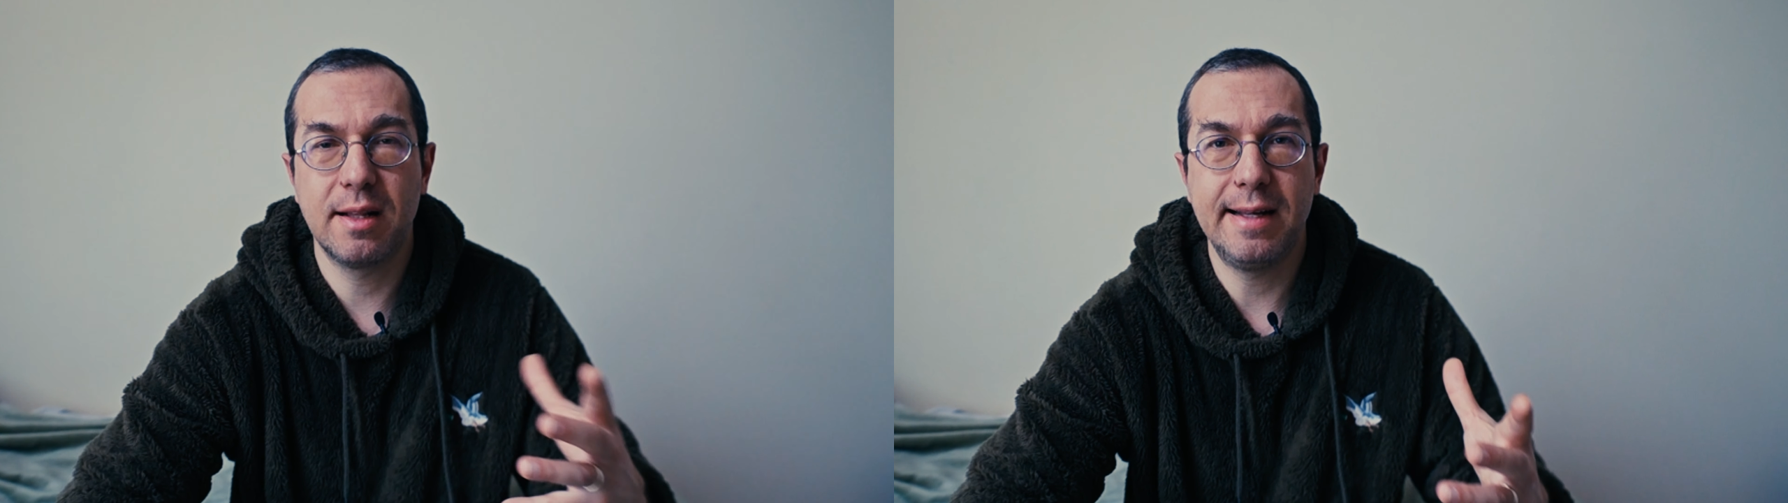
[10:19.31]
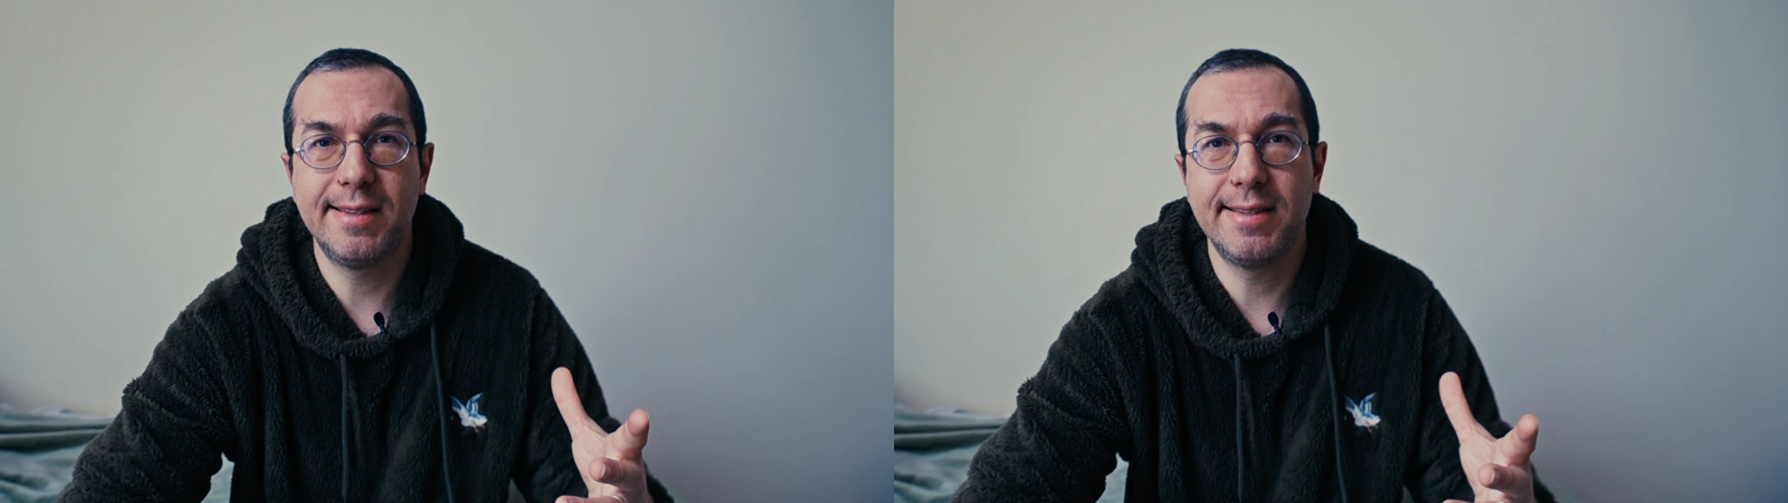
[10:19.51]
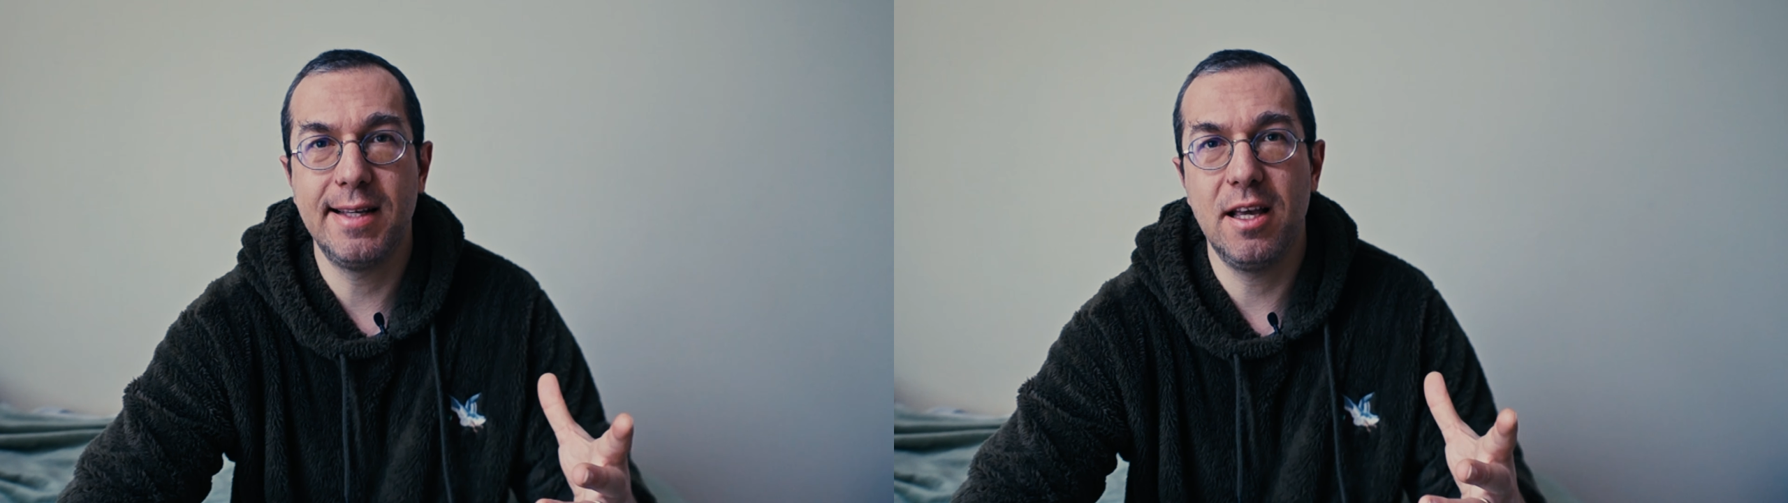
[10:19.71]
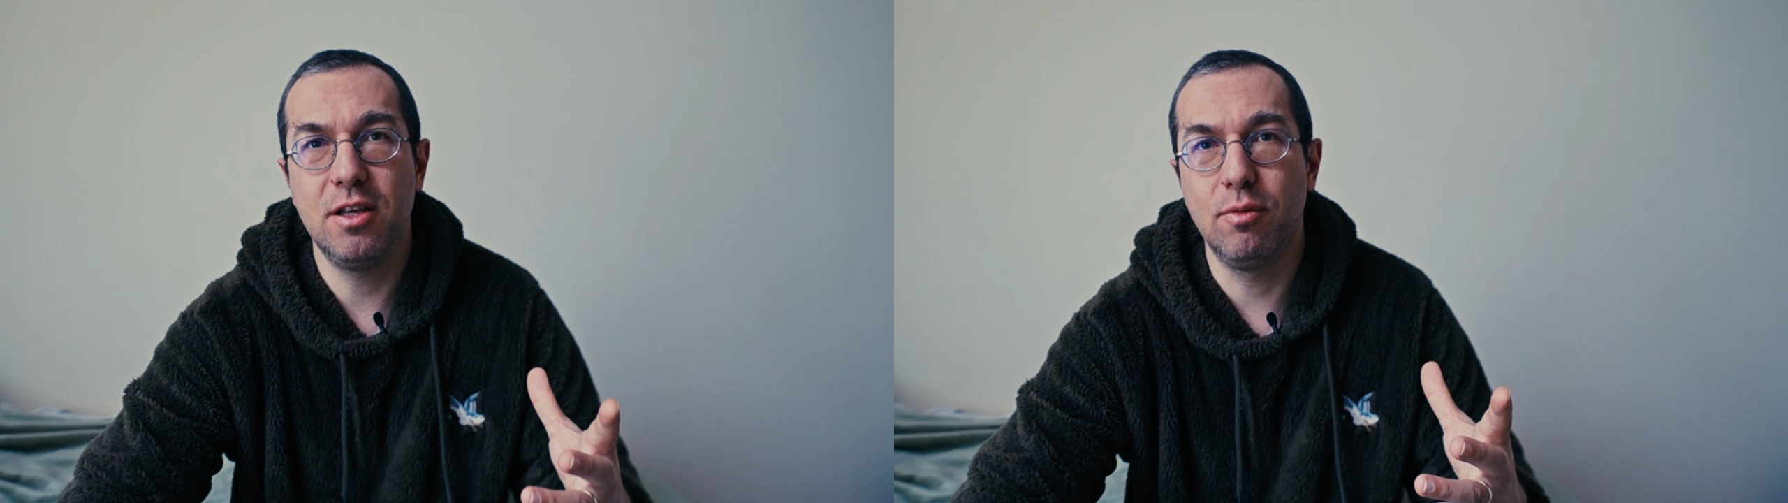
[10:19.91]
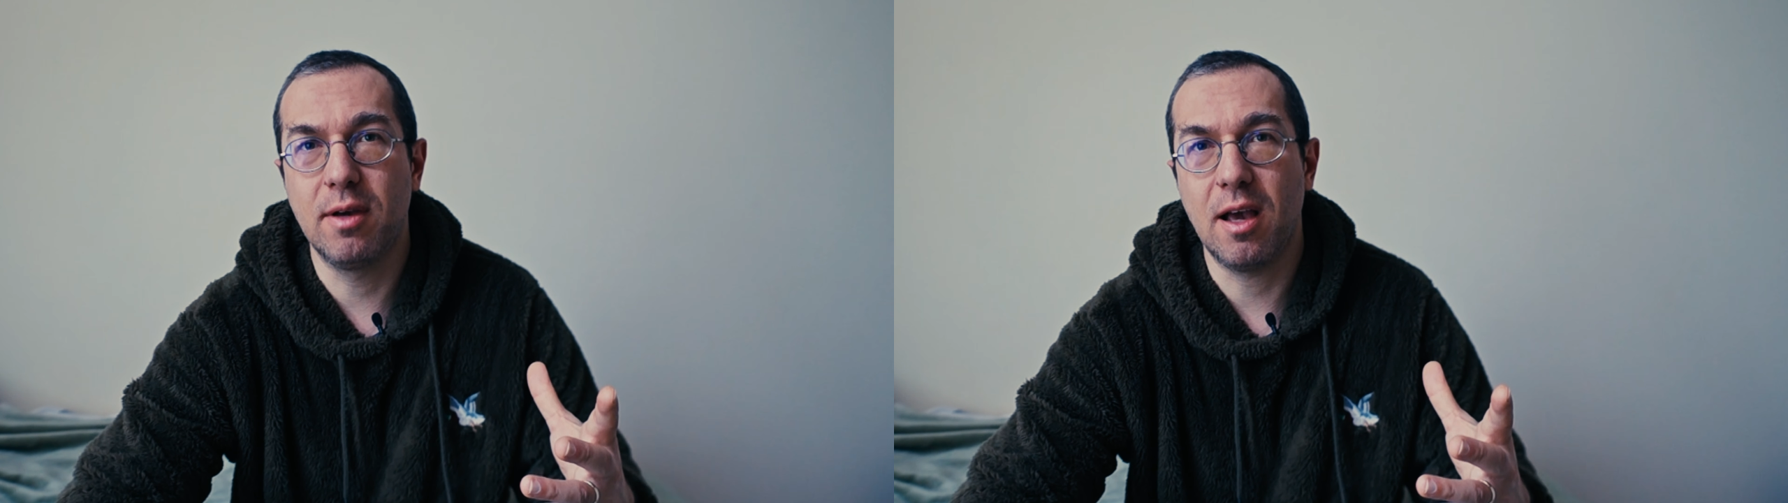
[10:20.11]
Let's say
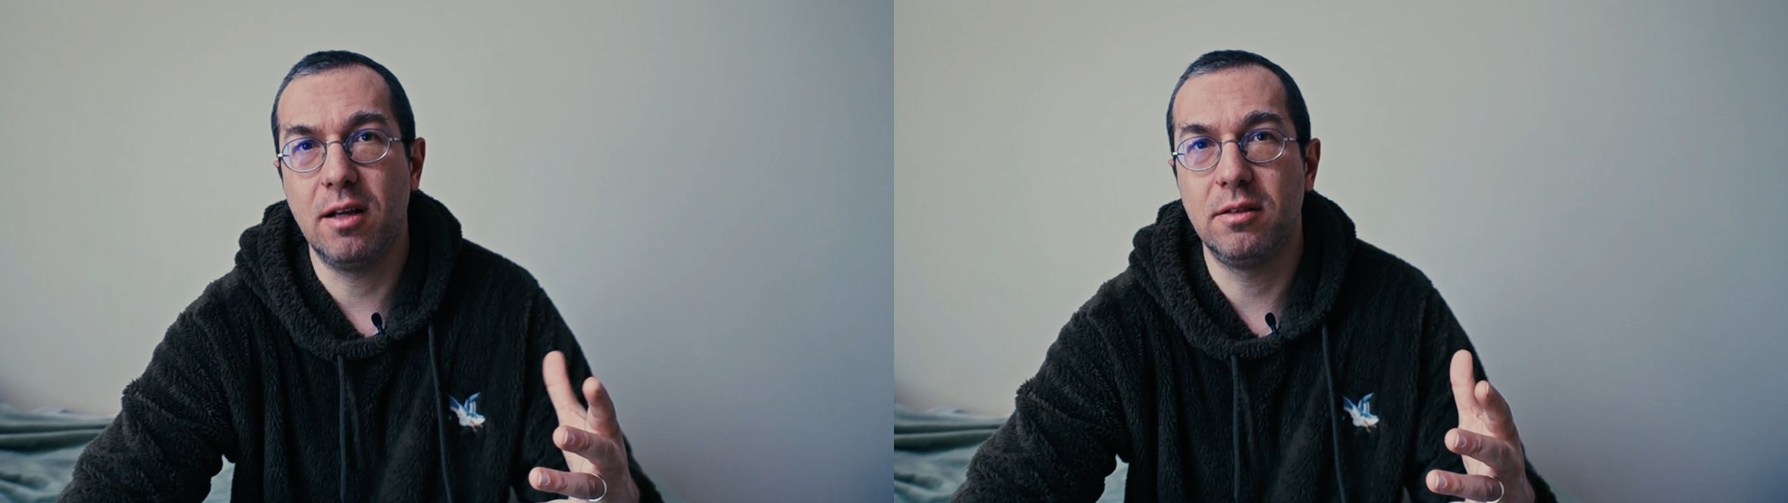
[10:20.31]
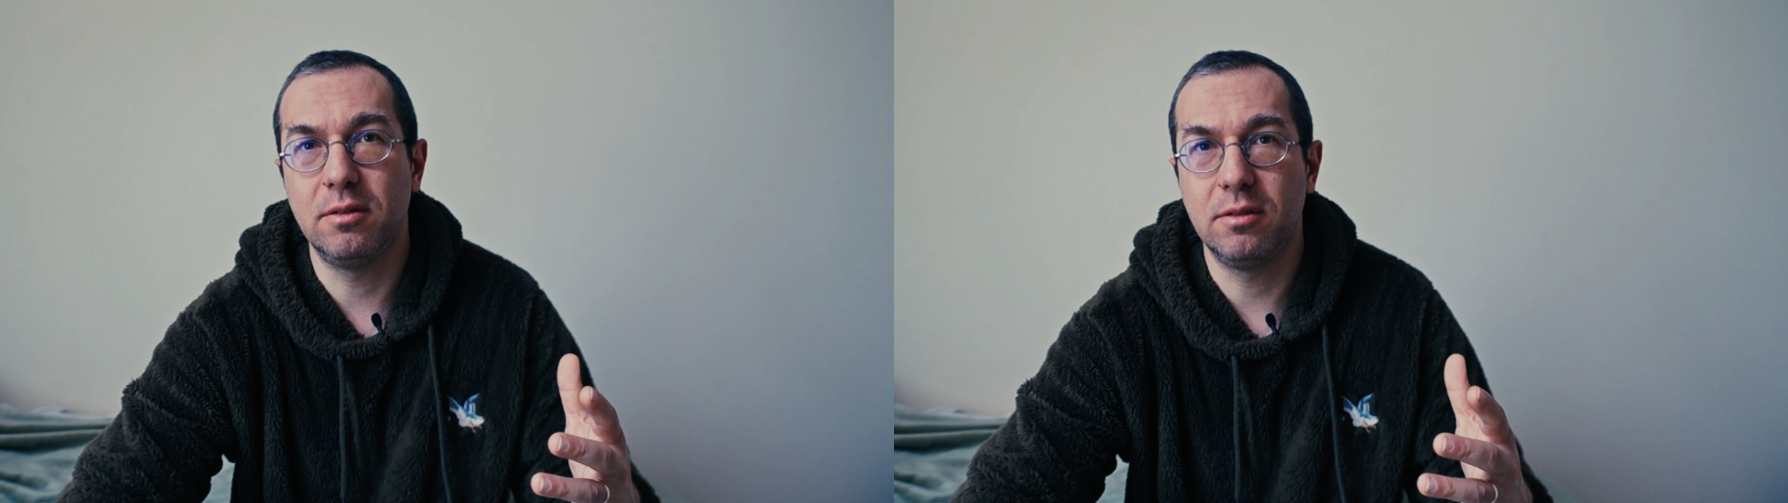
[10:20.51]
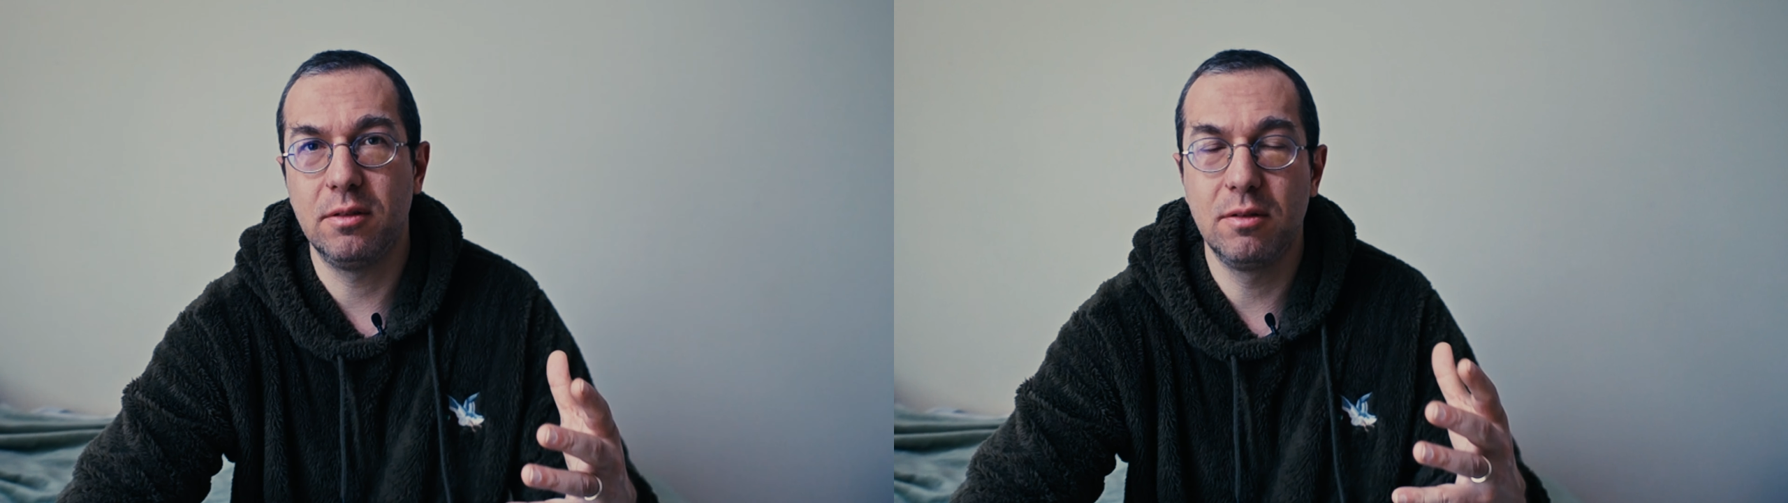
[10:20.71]
you can